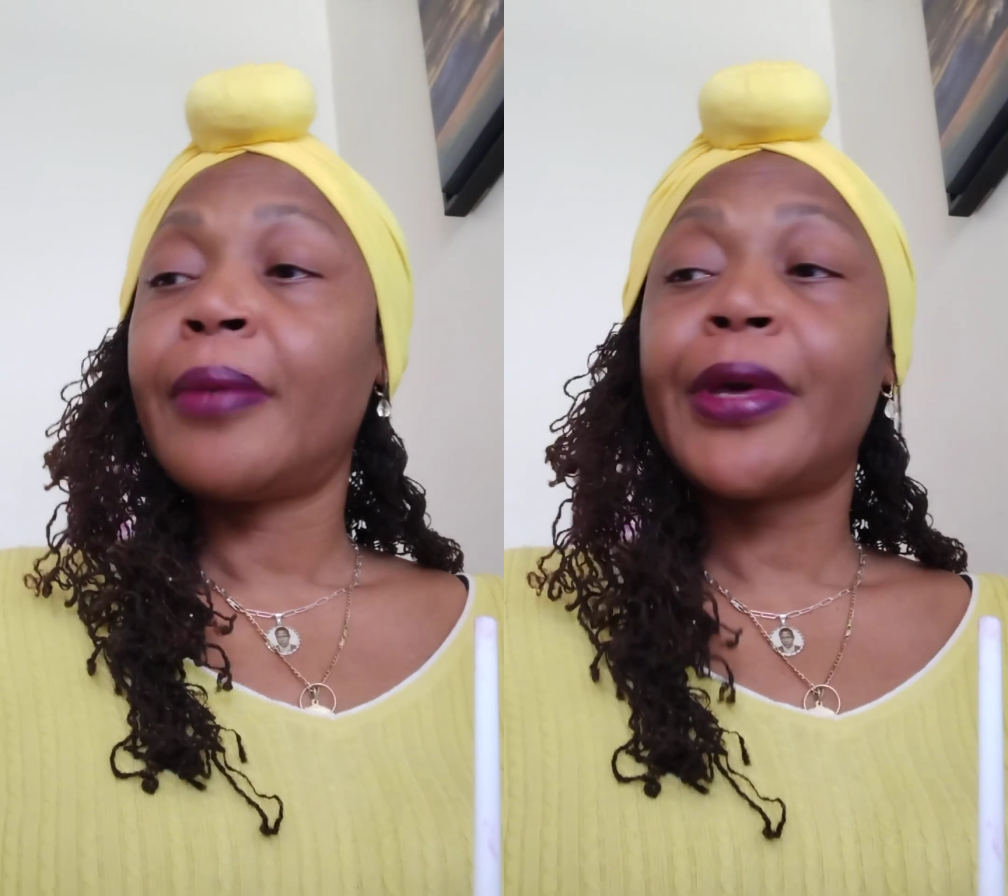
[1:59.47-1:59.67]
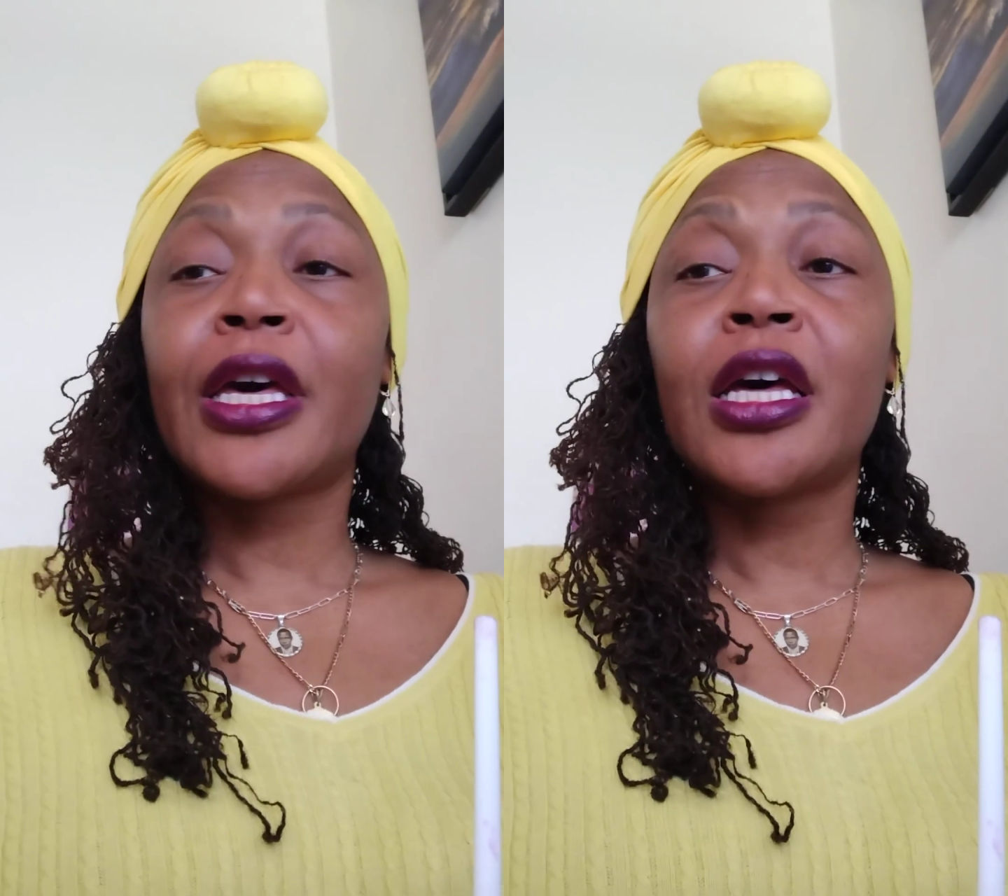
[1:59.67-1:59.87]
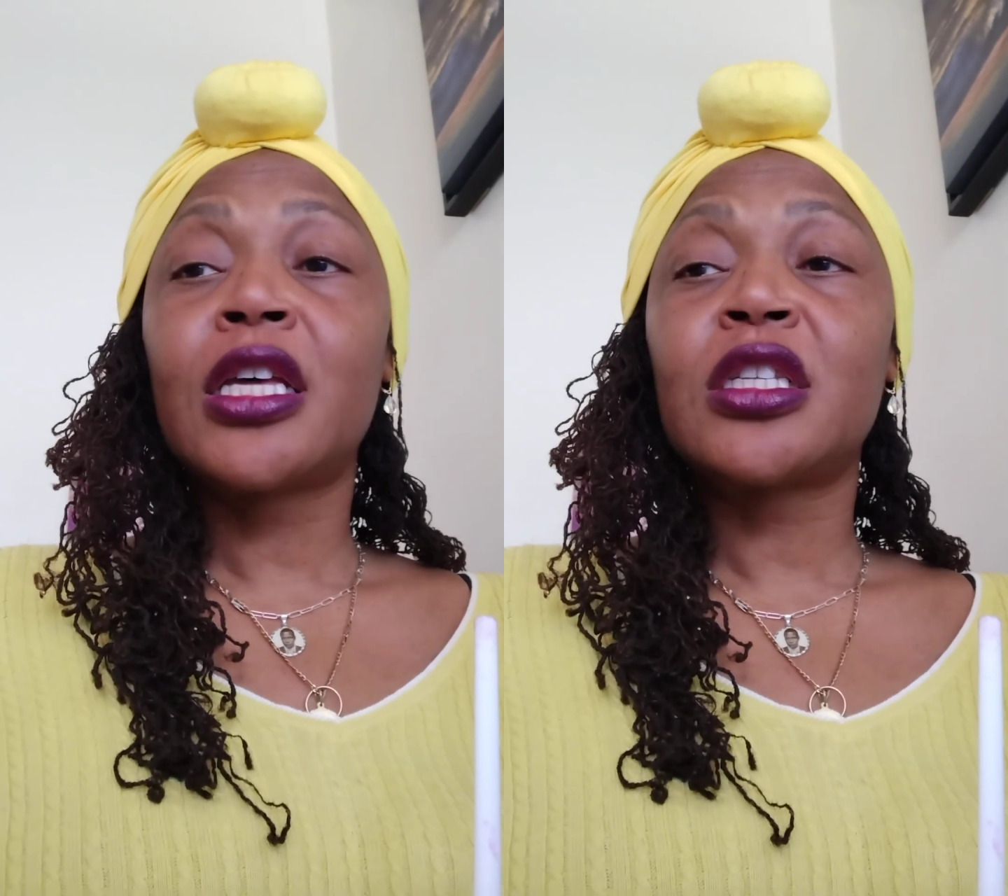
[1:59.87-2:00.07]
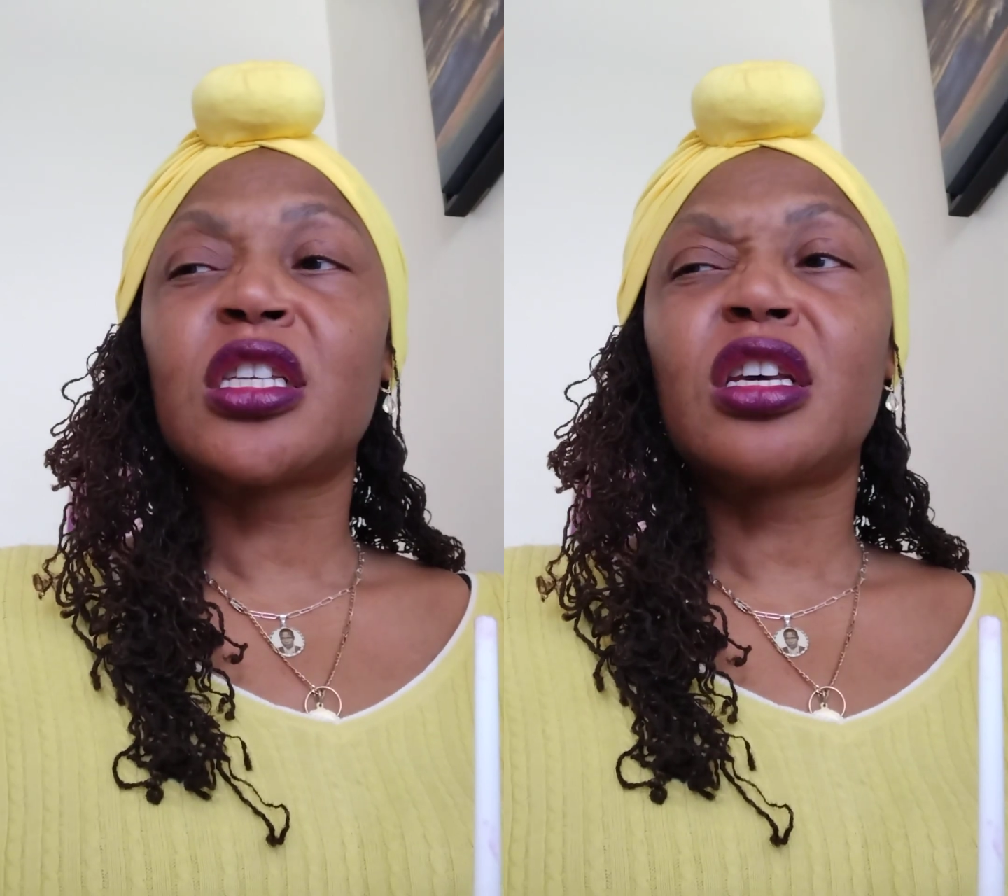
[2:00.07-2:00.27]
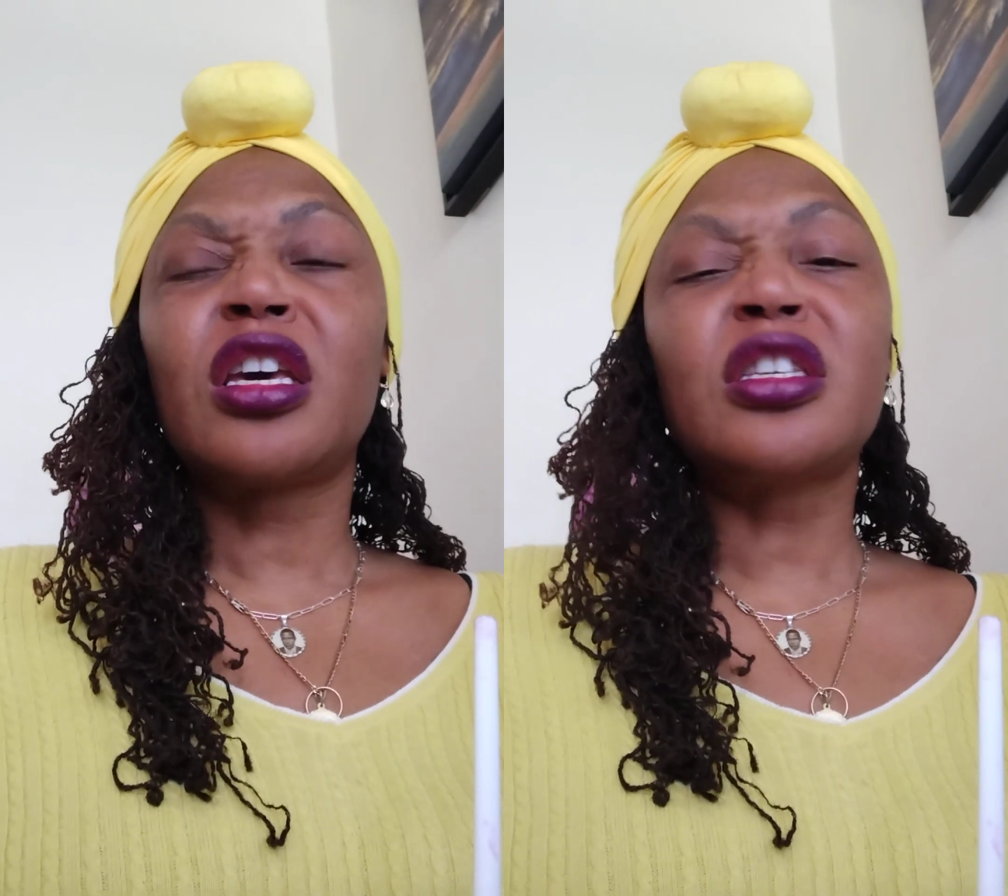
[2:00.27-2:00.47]
because
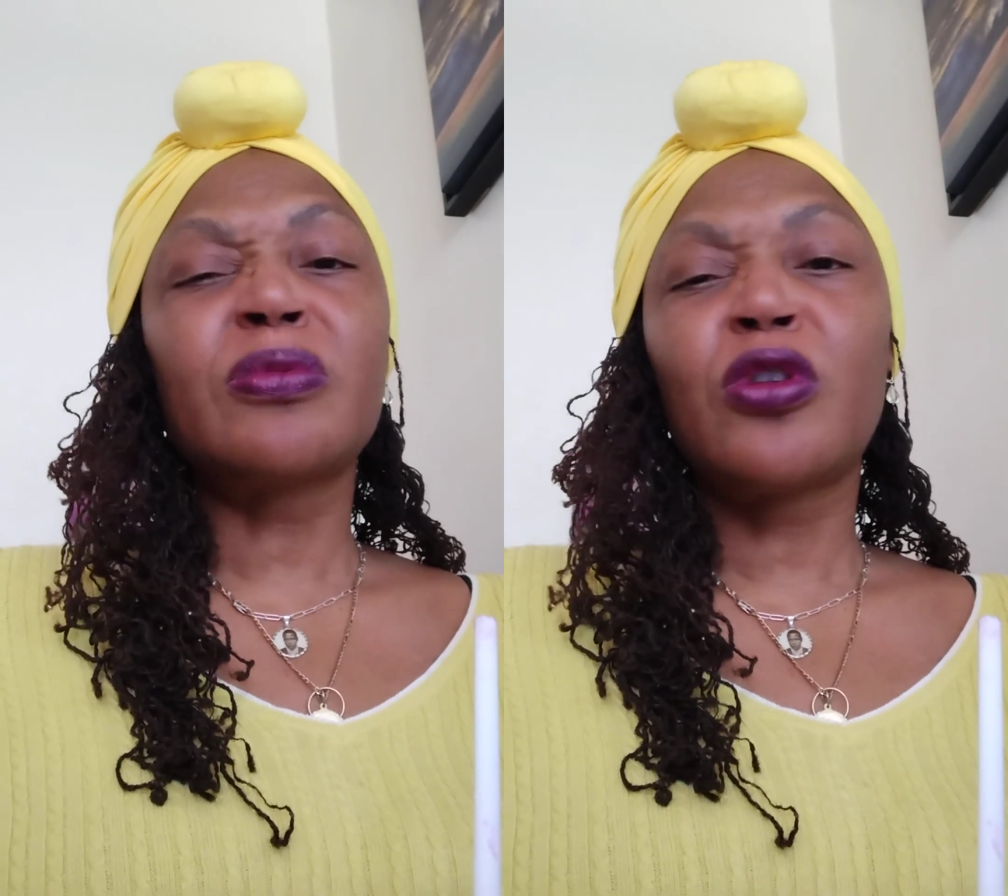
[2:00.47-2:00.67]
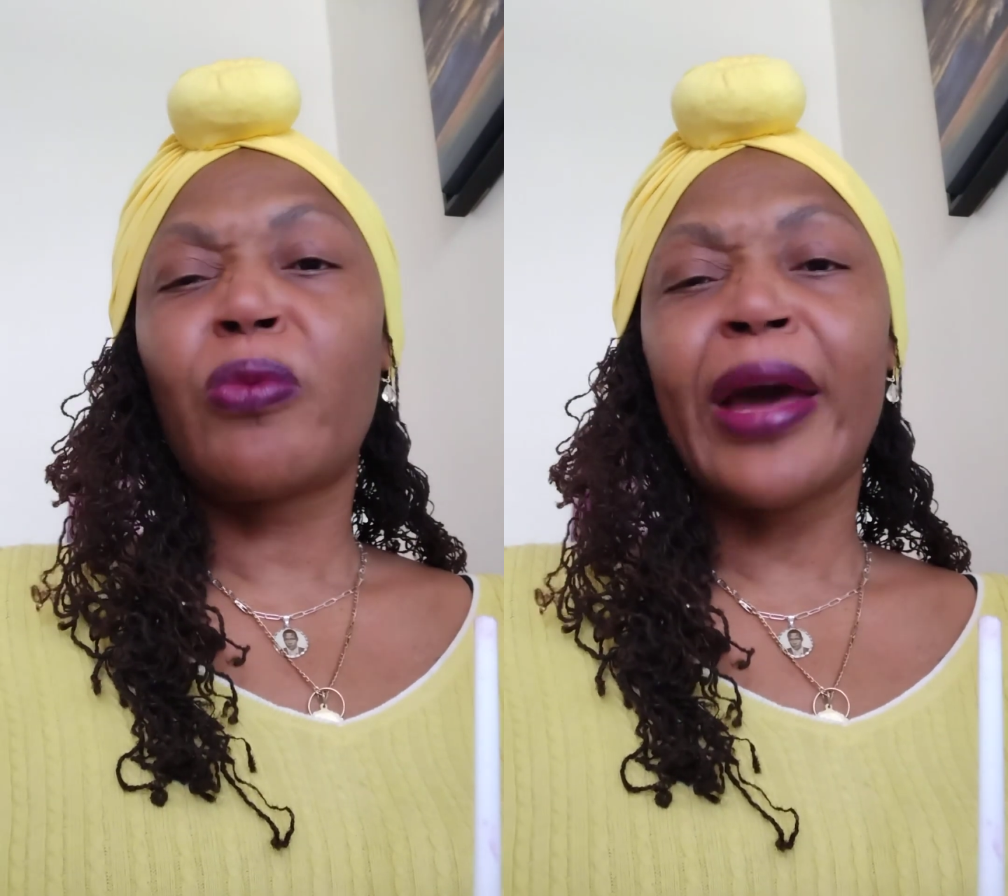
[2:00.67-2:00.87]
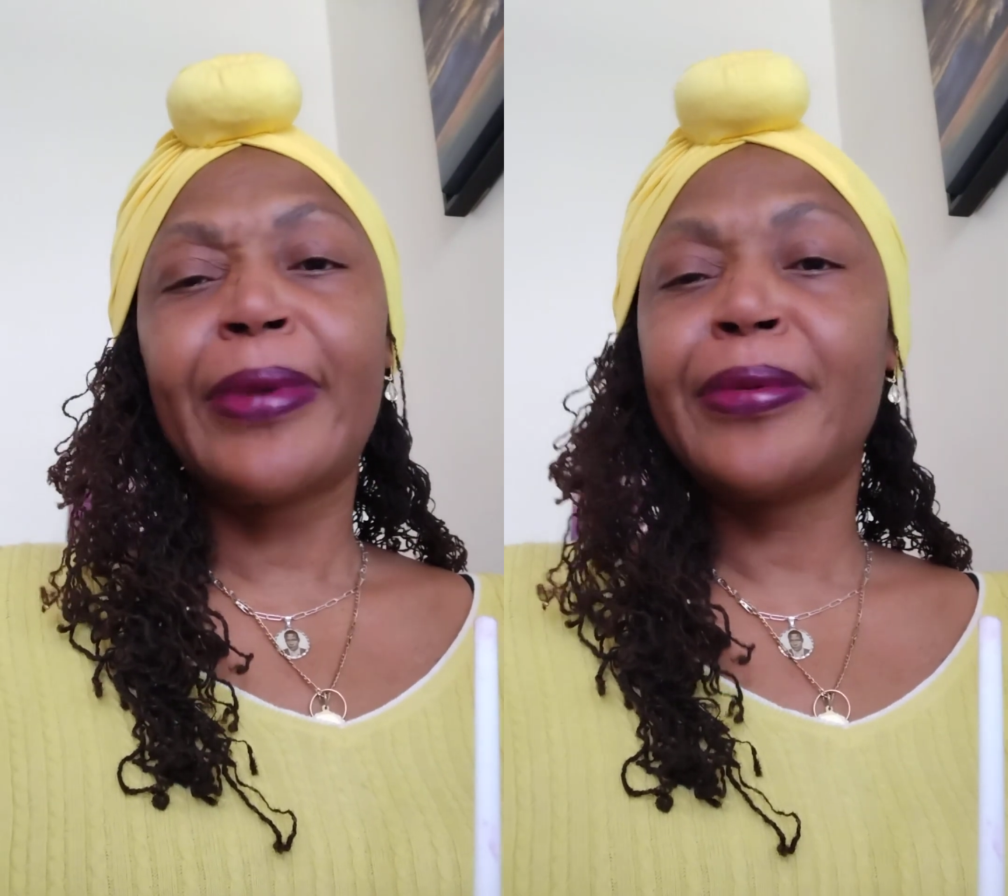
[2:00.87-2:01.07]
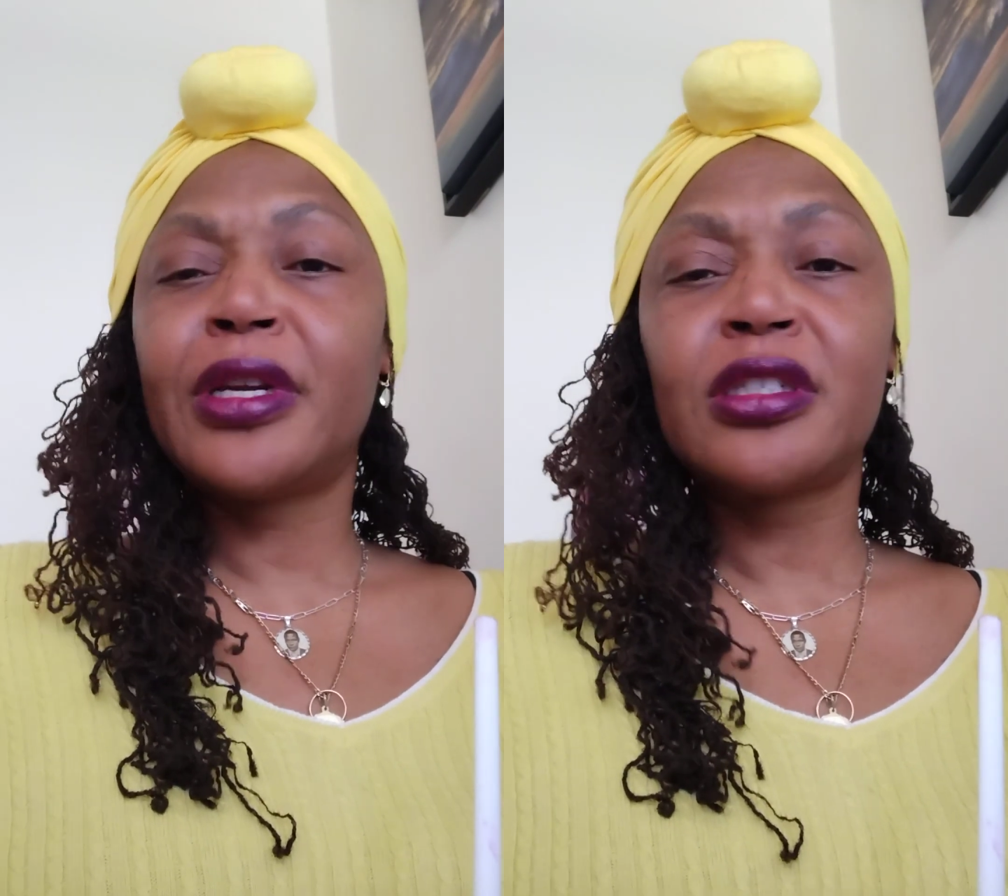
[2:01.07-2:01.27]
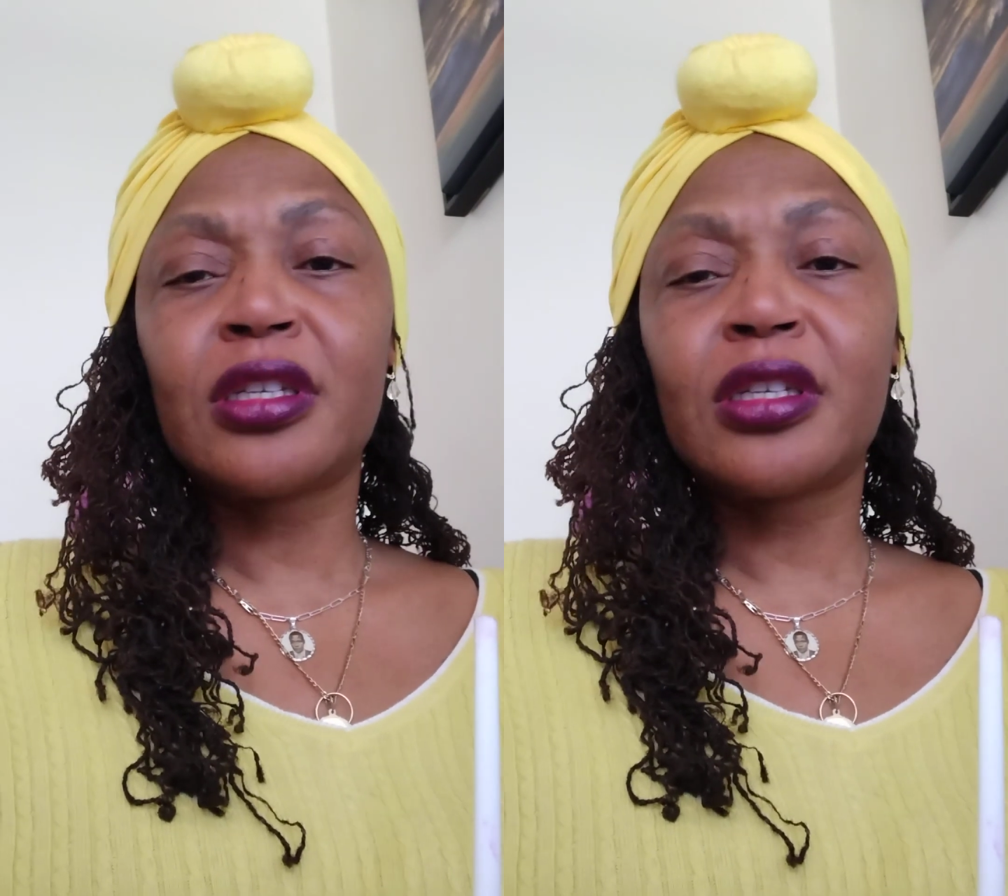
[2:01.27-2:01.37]
it's more white people that